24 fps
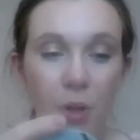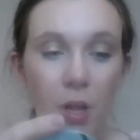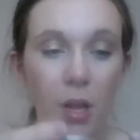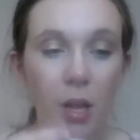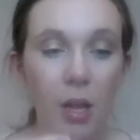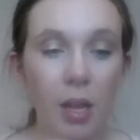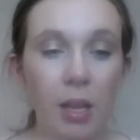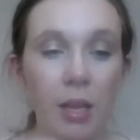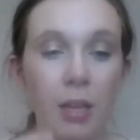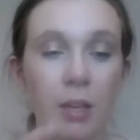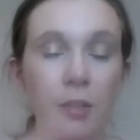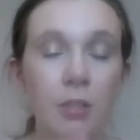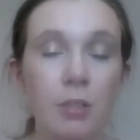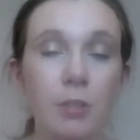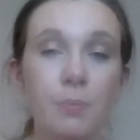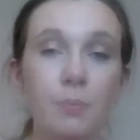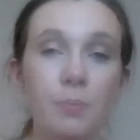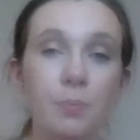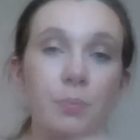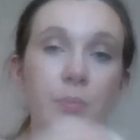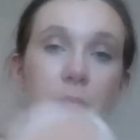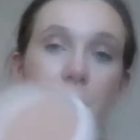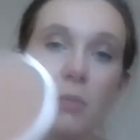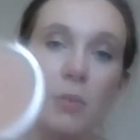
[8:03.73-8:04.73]
And
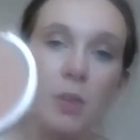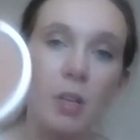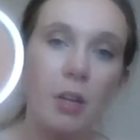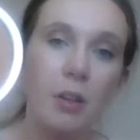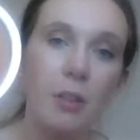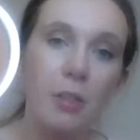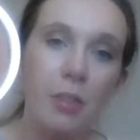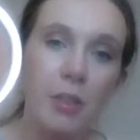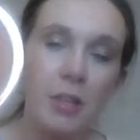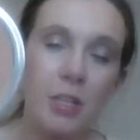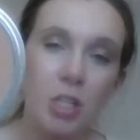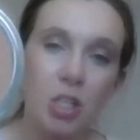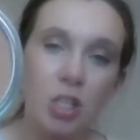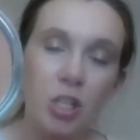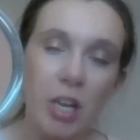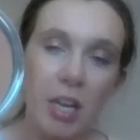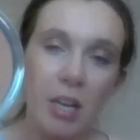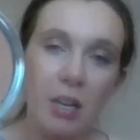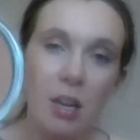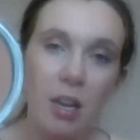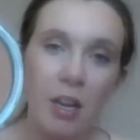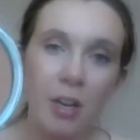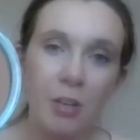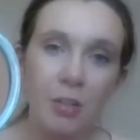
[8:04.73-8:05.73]
this shade
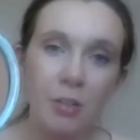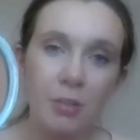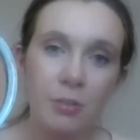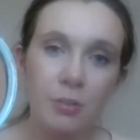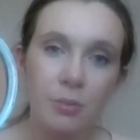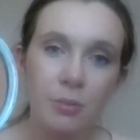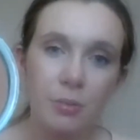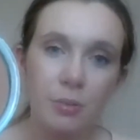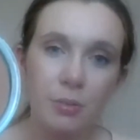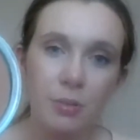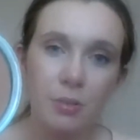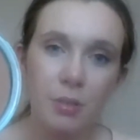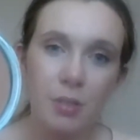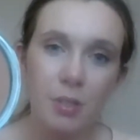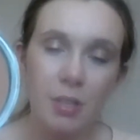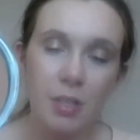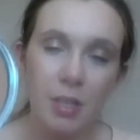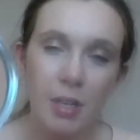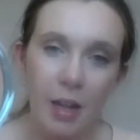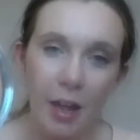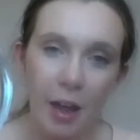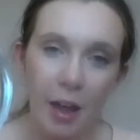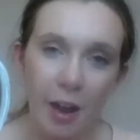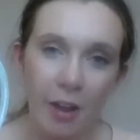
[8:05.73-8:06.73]
here,
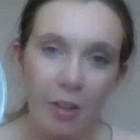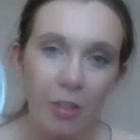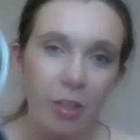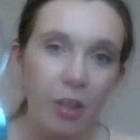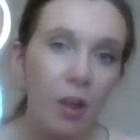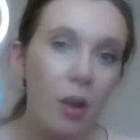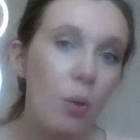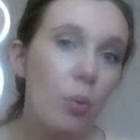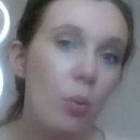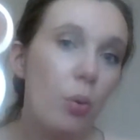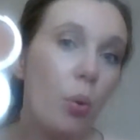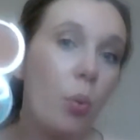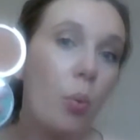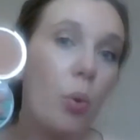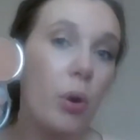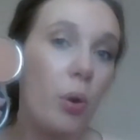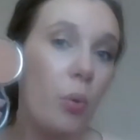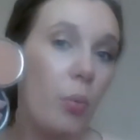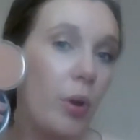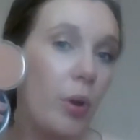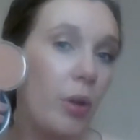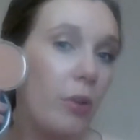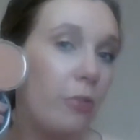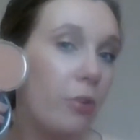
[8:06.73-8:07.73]
I think, will work
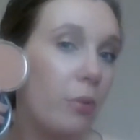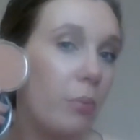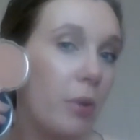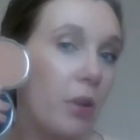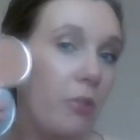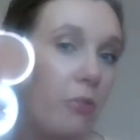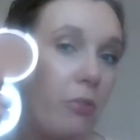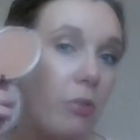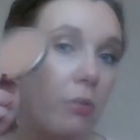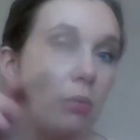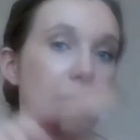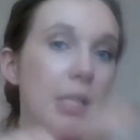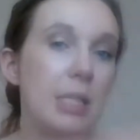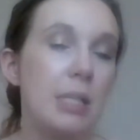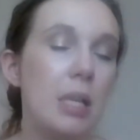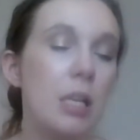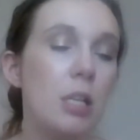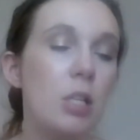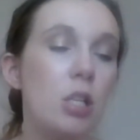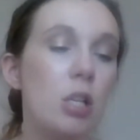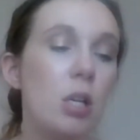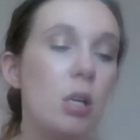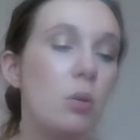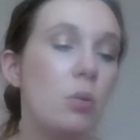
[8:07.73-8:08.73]
well for me for my skin
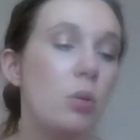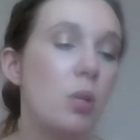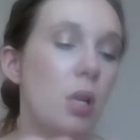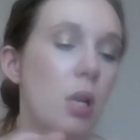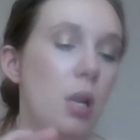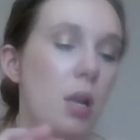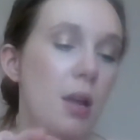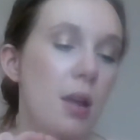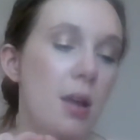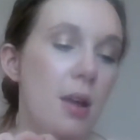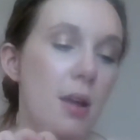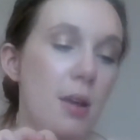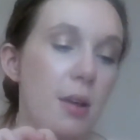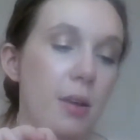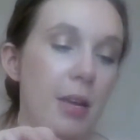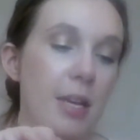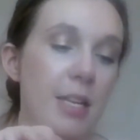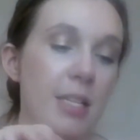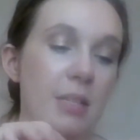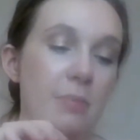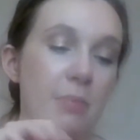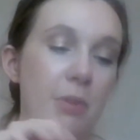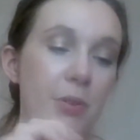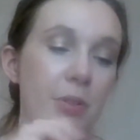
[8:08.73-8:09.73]
tone.
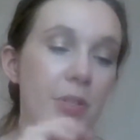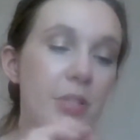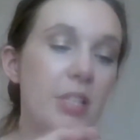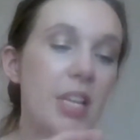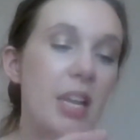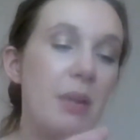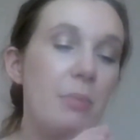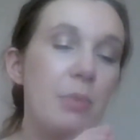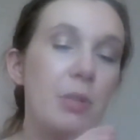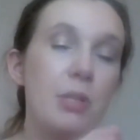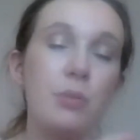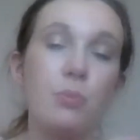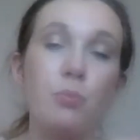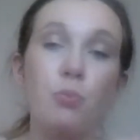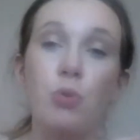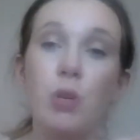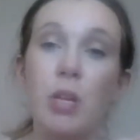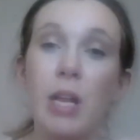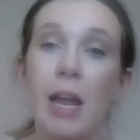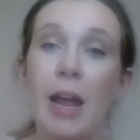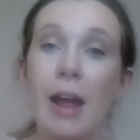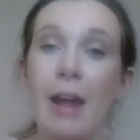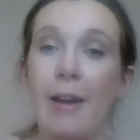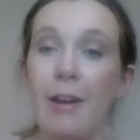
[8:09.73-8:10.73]
It's about the same as what
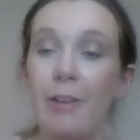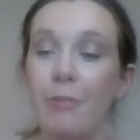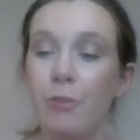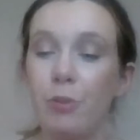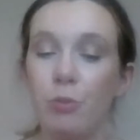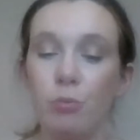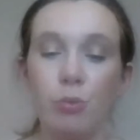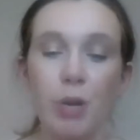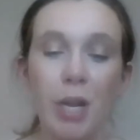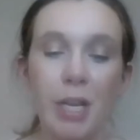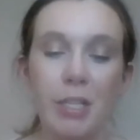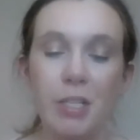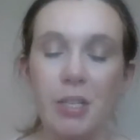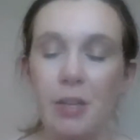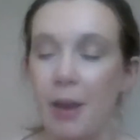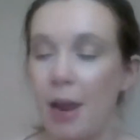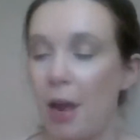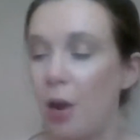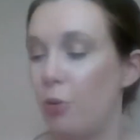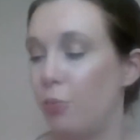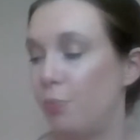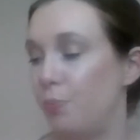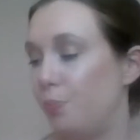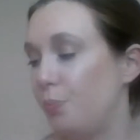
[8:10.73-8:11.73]
I have right
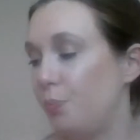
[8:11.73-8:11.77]
now.